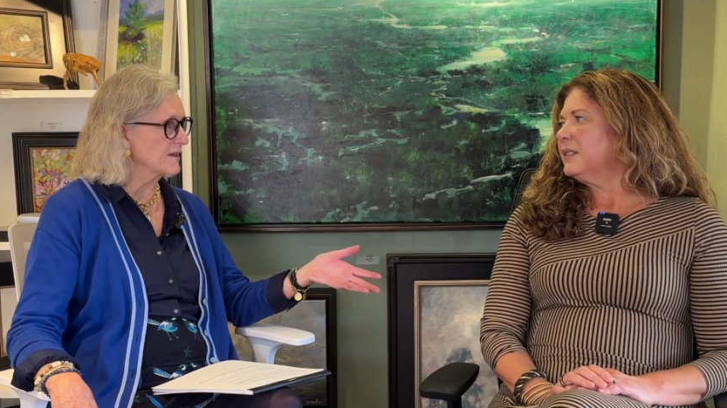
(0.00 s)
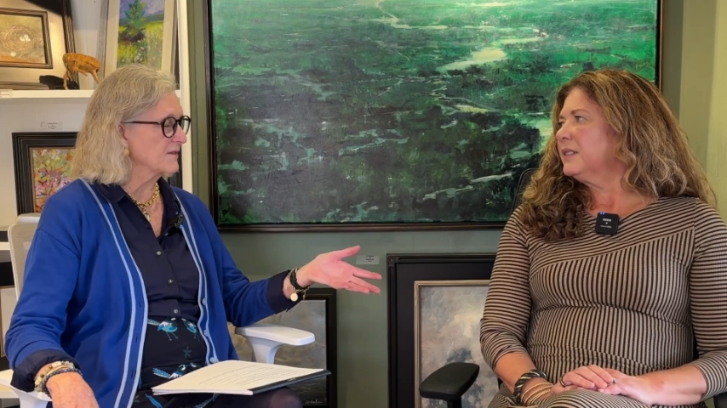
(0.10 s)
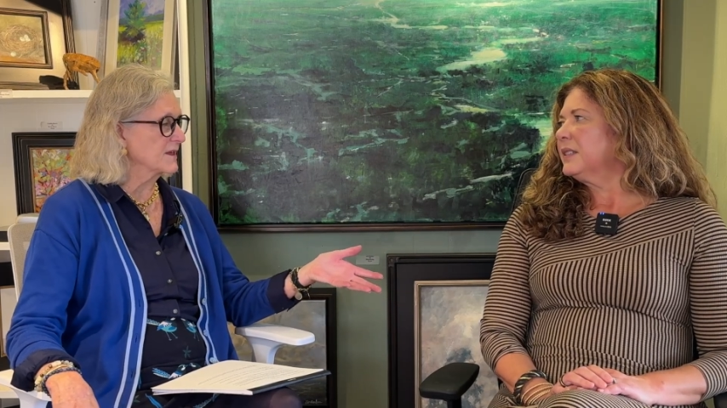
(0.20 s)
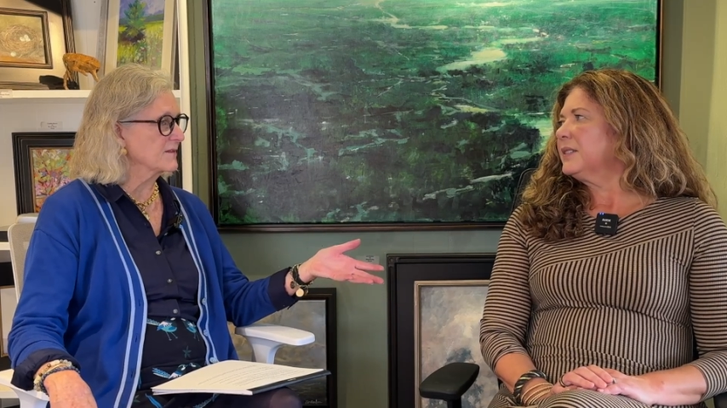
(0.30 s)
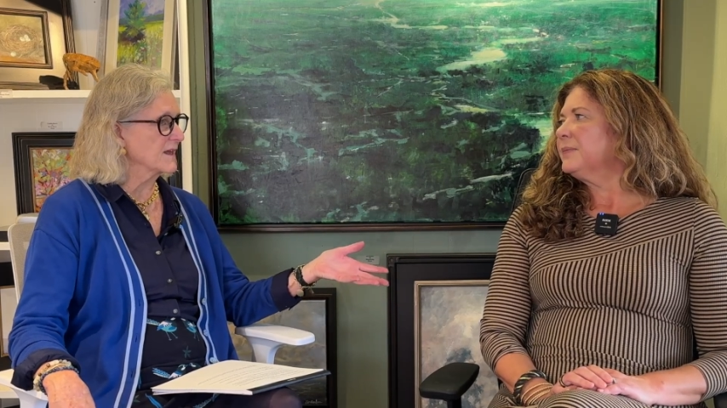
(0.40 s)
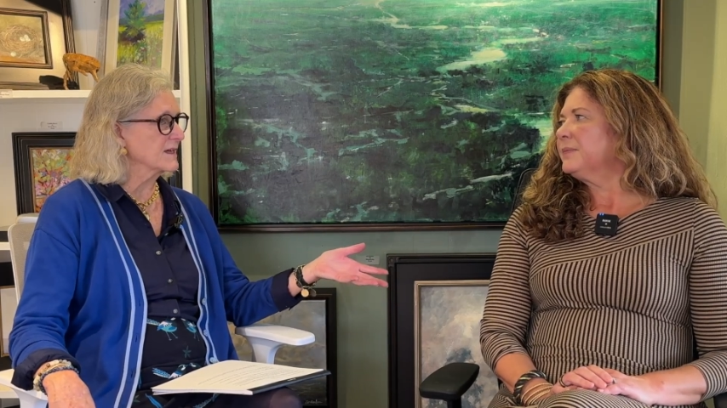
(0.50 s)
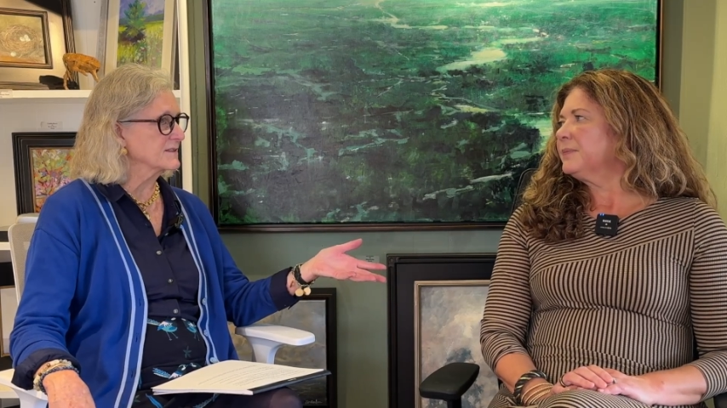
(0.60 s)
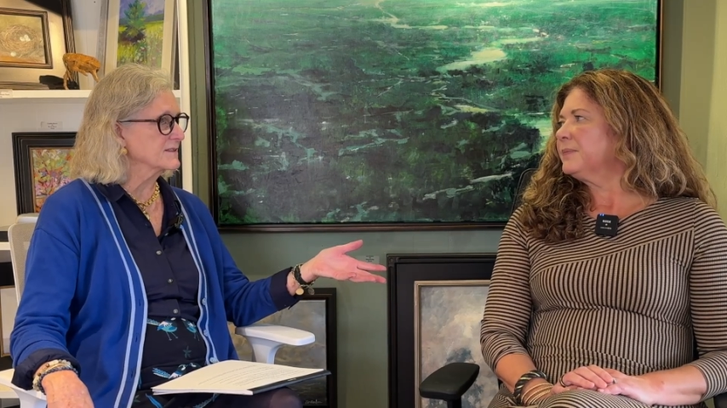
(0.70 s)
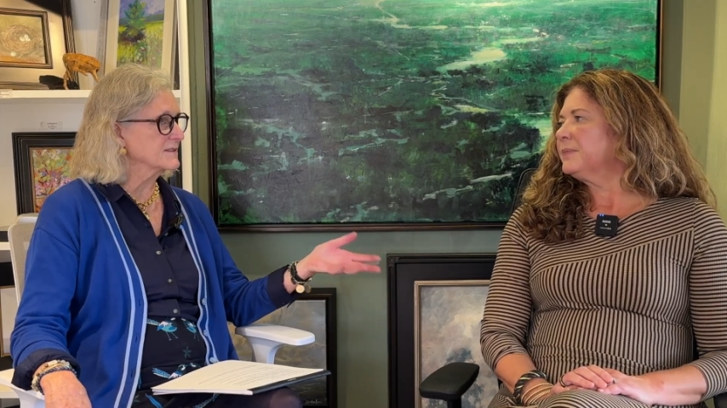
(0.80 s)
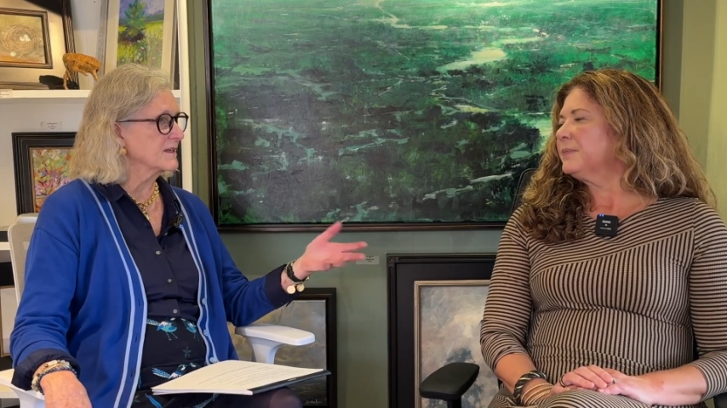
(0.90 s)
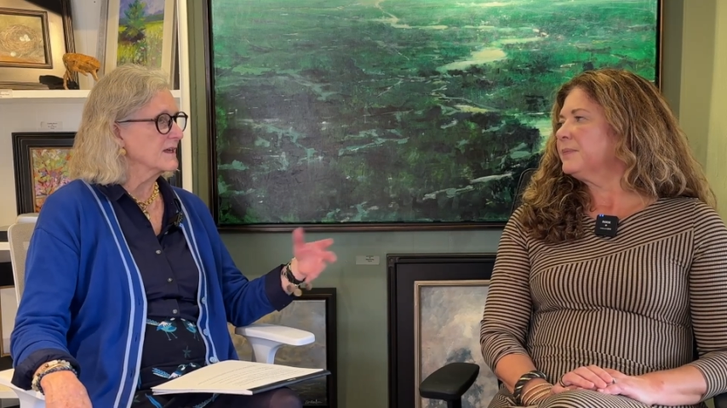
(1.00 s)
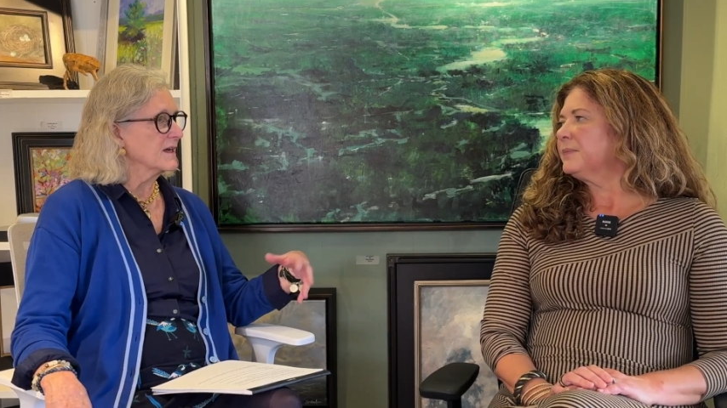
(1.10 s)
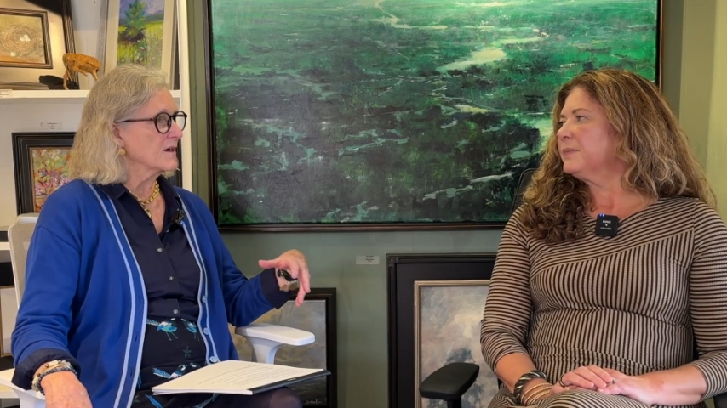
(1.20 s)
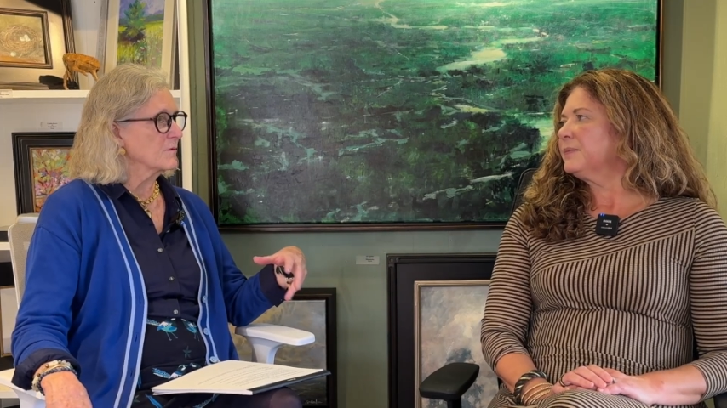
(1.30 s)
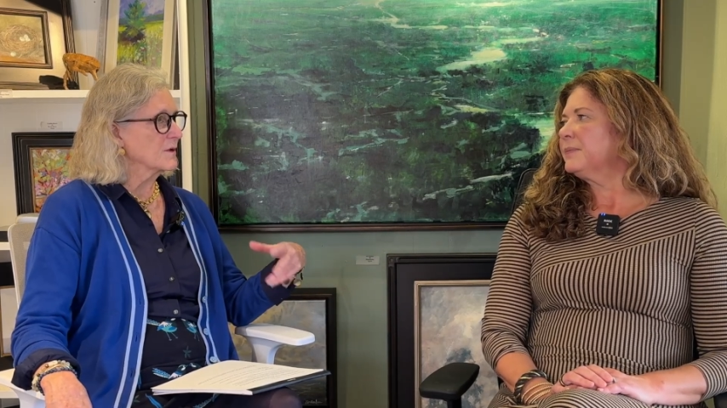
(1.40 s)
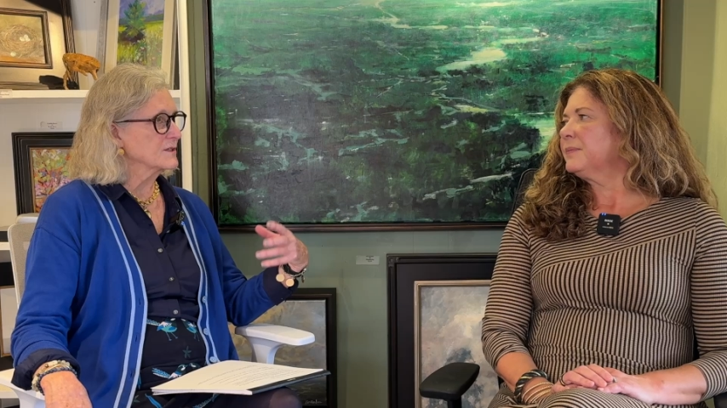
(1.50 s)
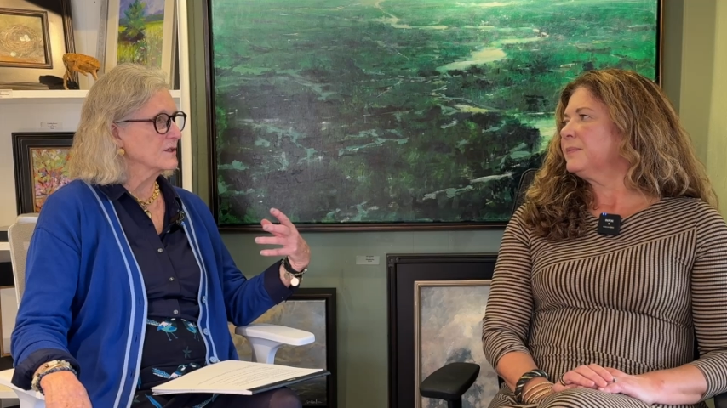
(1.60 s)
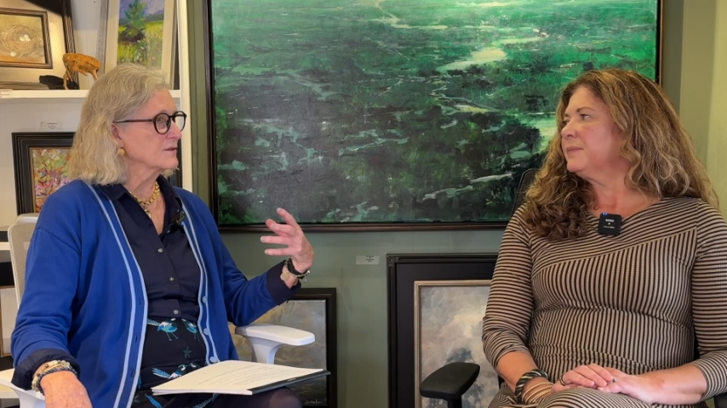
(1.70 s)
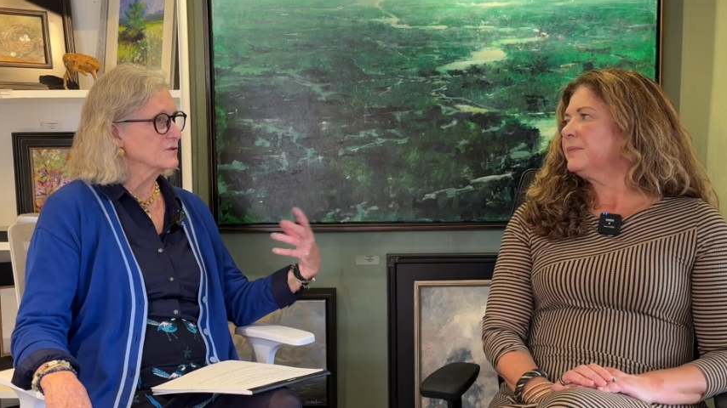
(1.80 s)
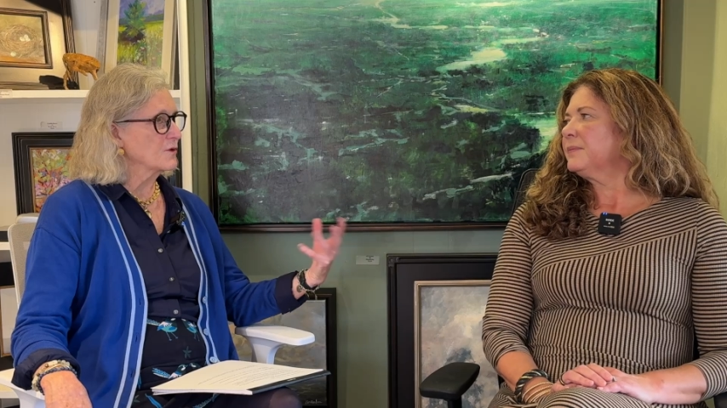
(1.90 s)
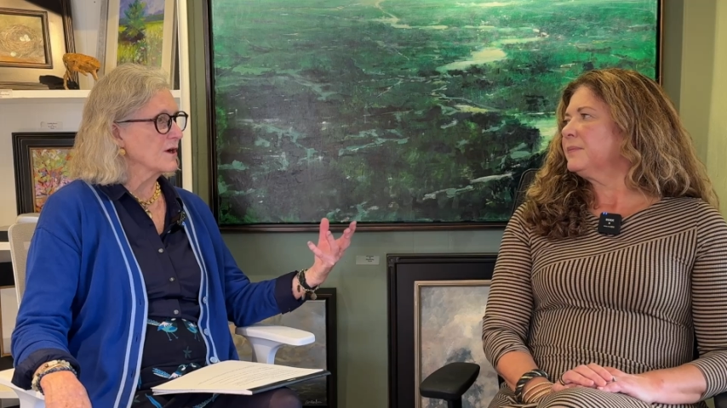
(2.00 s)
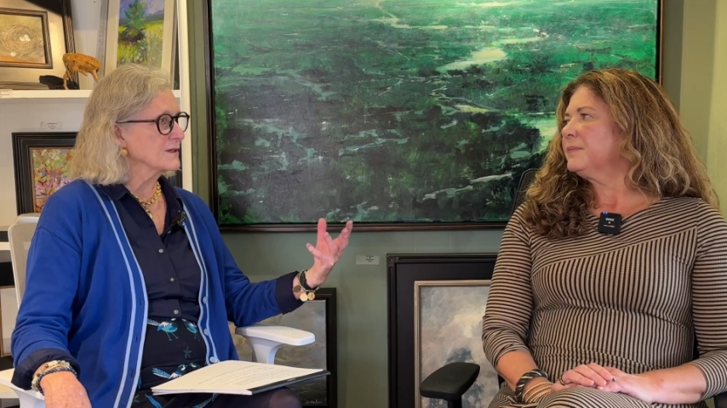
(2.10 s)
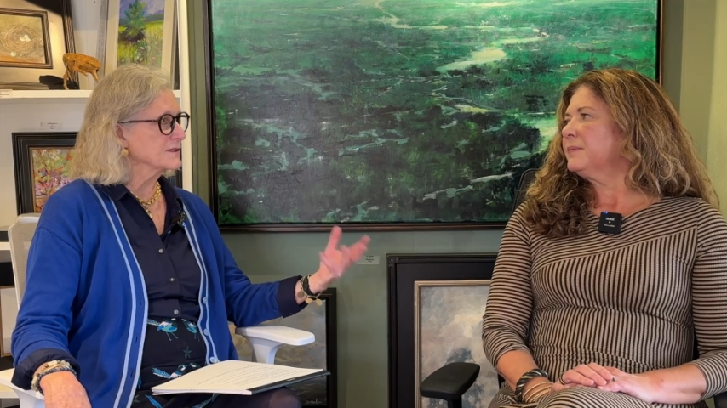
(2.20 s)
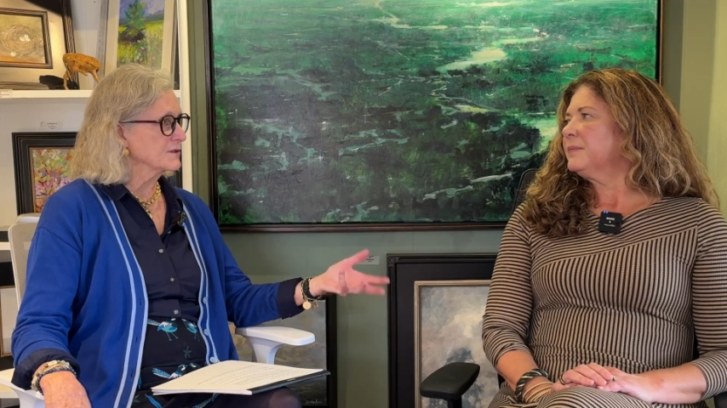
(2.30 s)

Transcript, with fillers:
Speaker 1: I think that's what draws